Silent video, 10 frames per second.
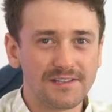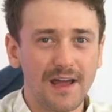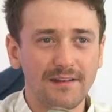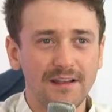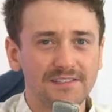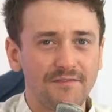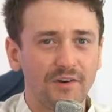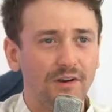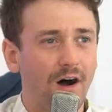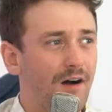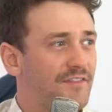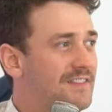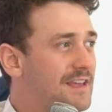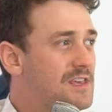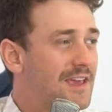not it's not very often
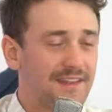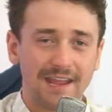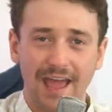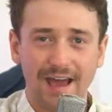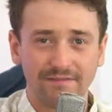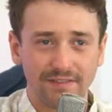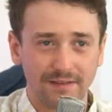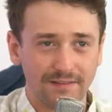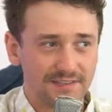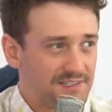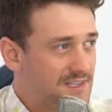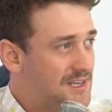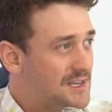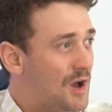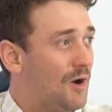that you get to have the the
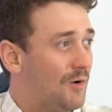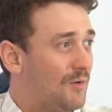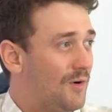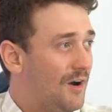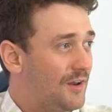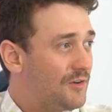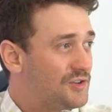CEO on your